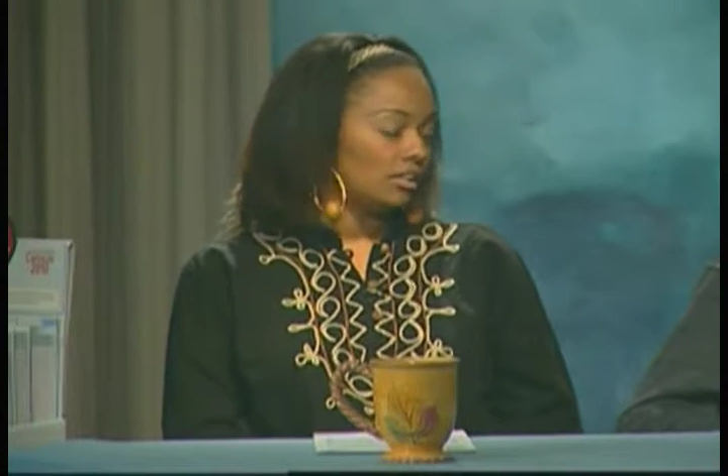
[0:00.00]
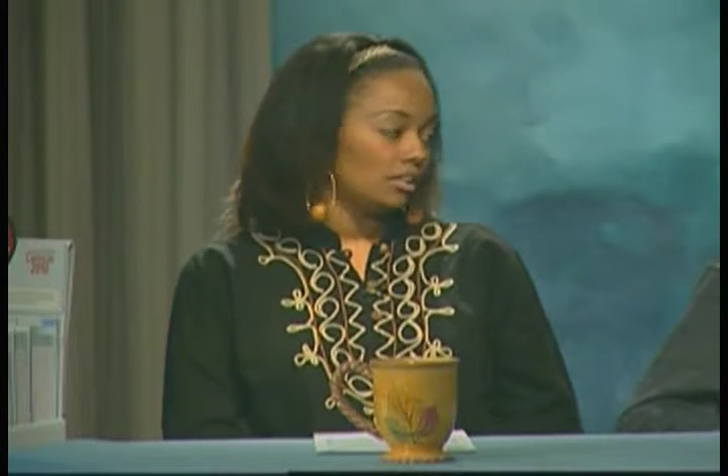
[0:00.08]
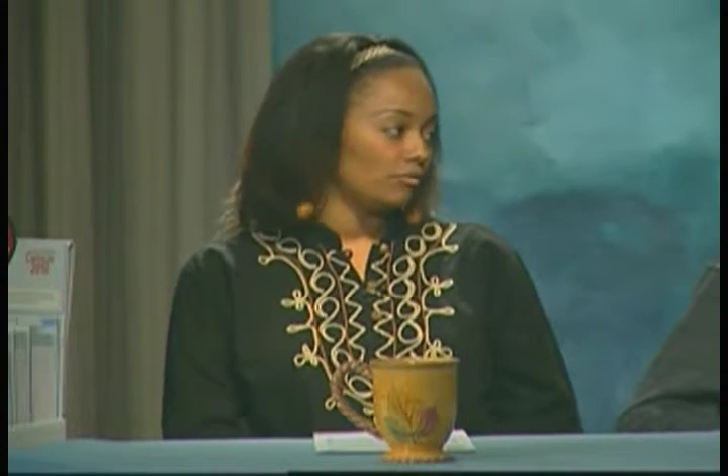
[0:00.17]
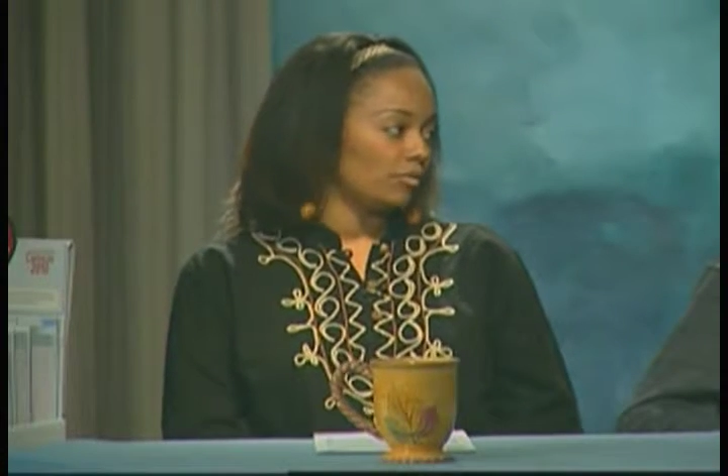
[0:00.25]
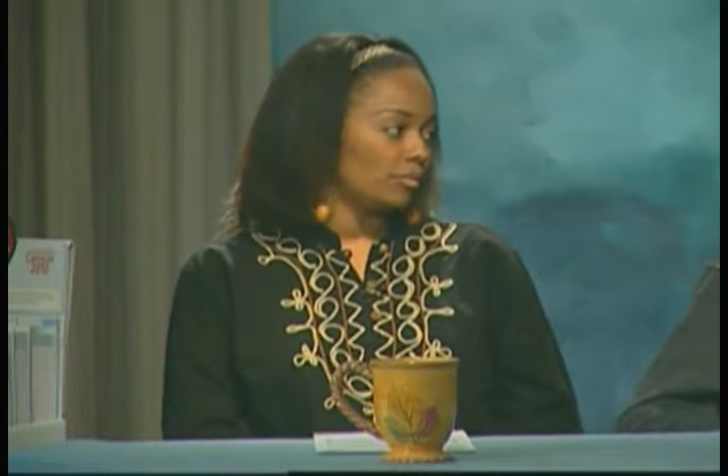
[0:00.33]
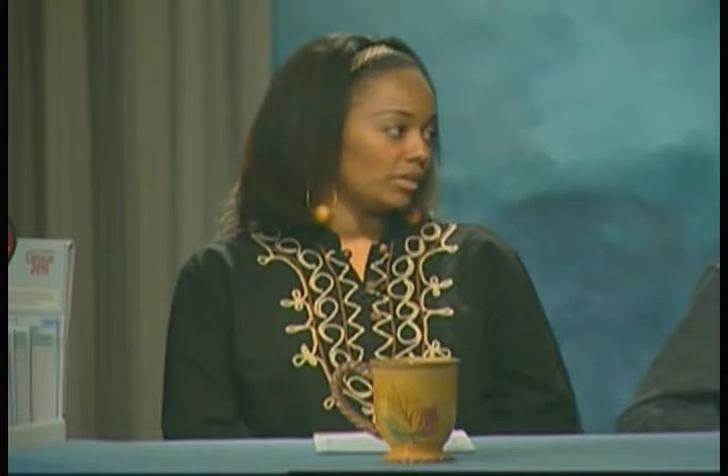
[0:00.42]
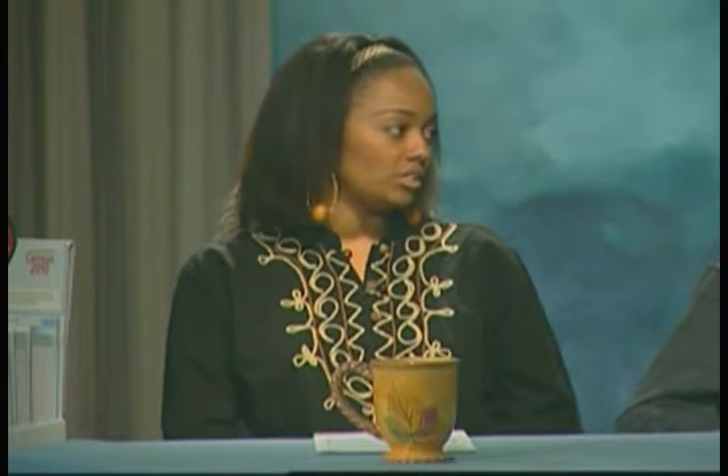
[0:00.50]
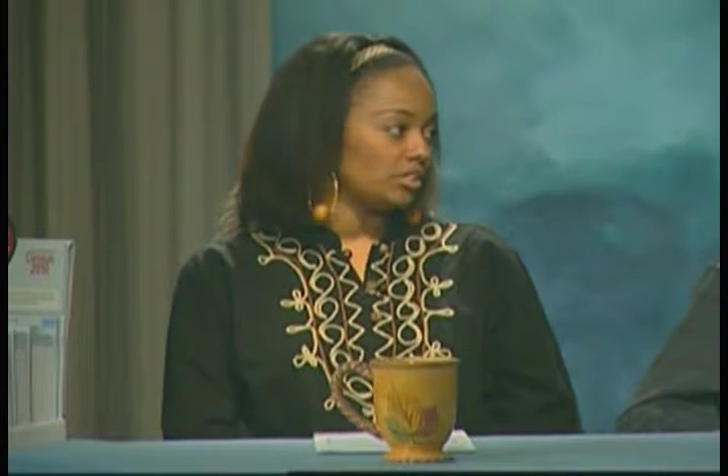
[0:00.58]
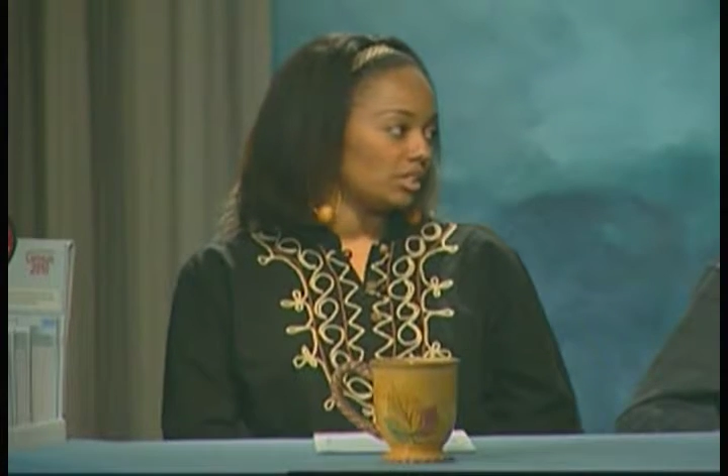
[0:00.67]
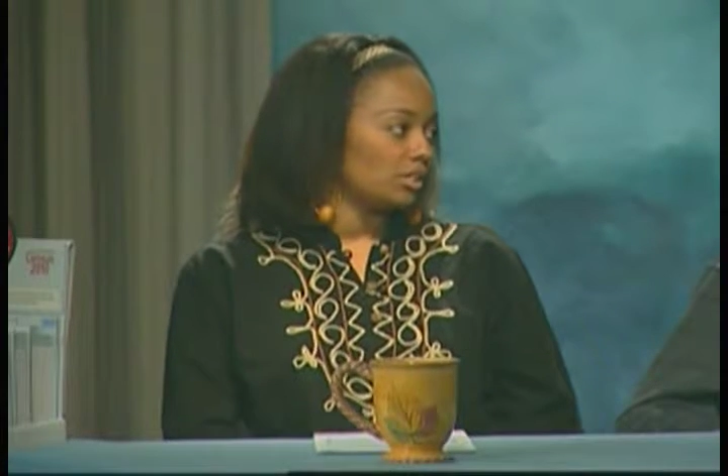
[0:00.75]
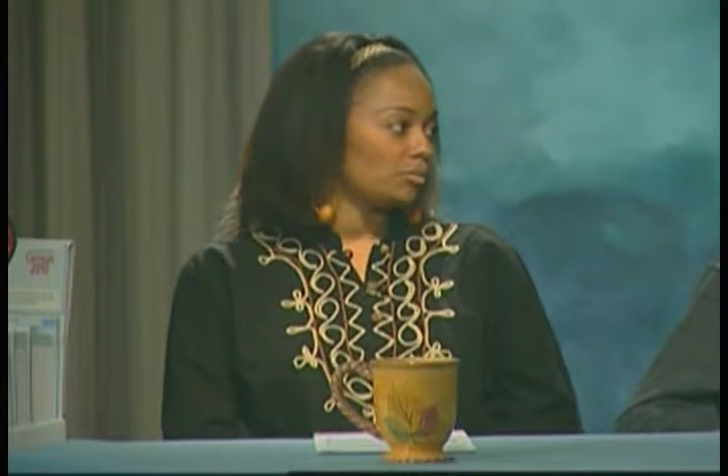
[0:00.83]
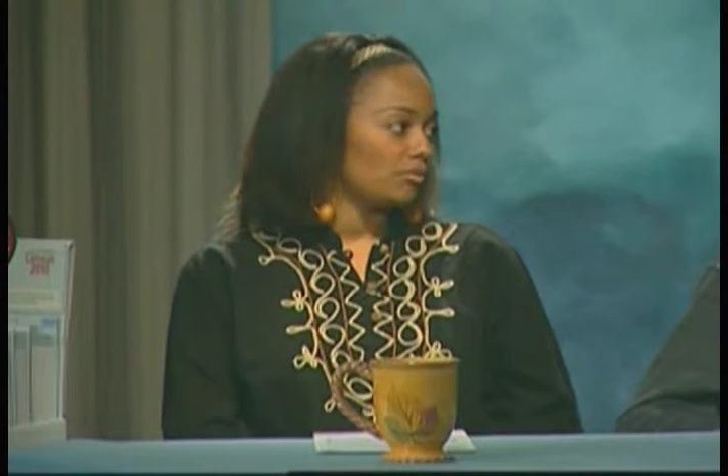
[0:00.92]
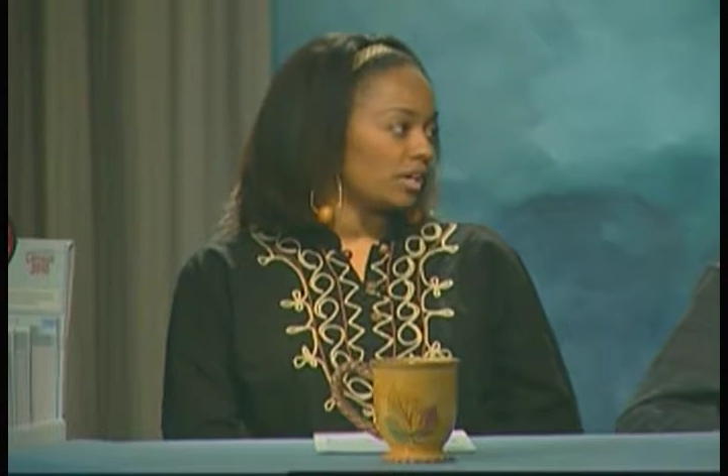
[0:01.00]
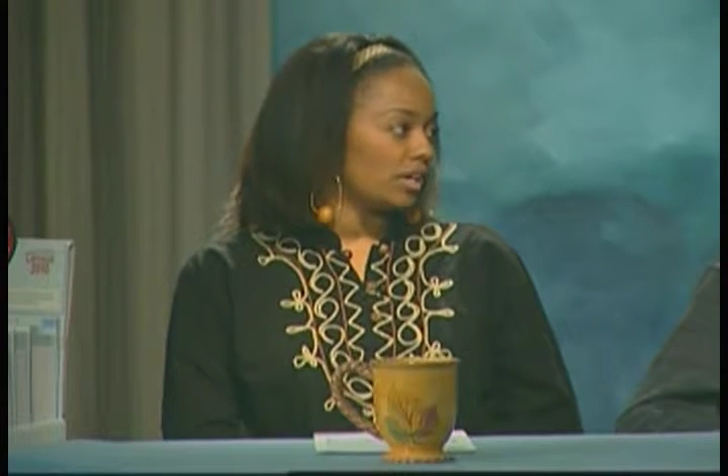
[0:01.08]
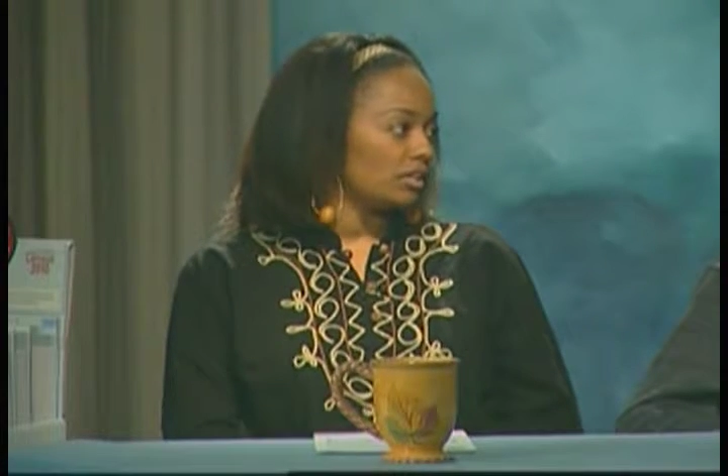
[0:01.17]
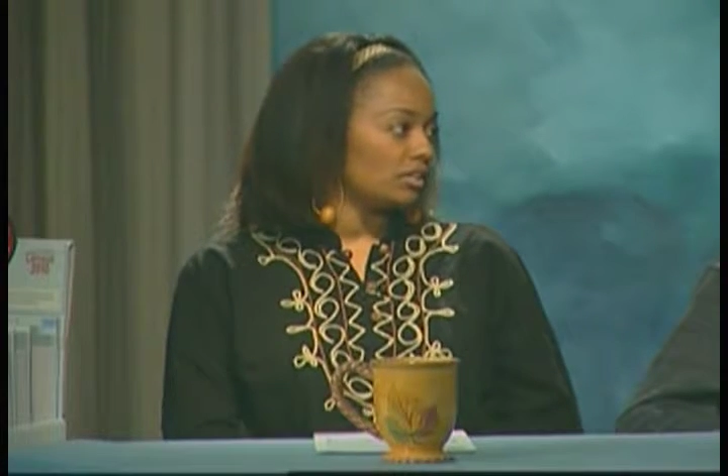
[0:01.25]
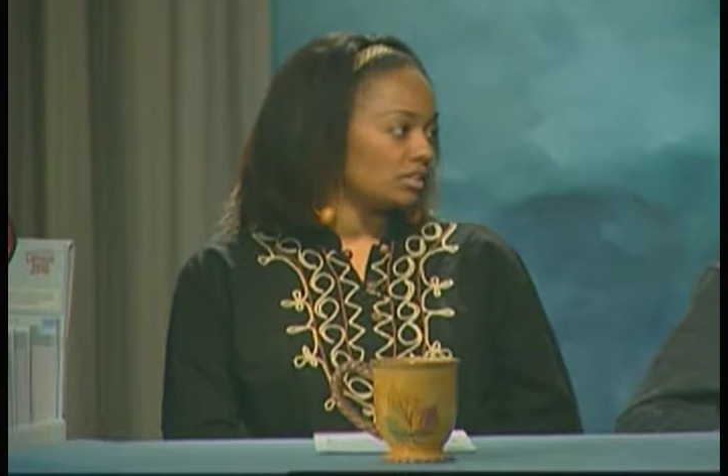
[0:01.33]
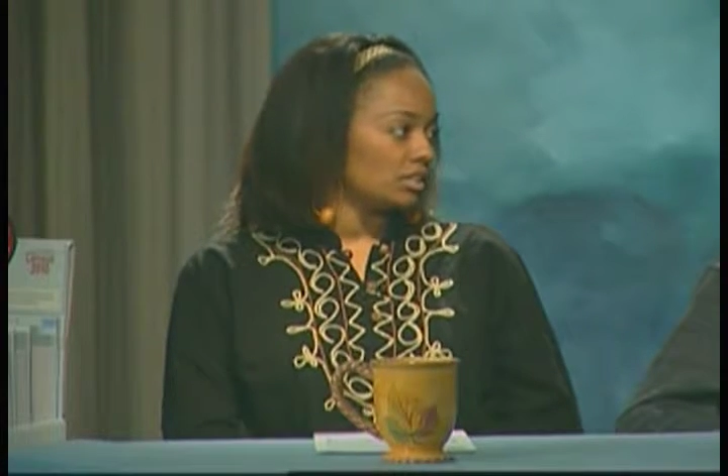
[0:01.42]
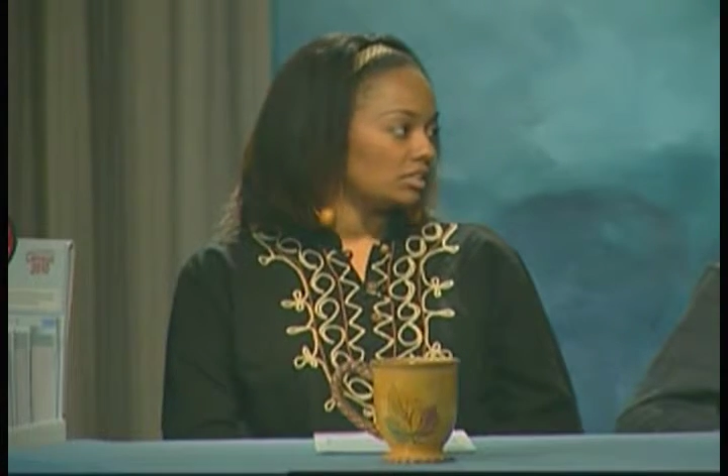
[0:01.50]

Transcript: the information that's provided in the census.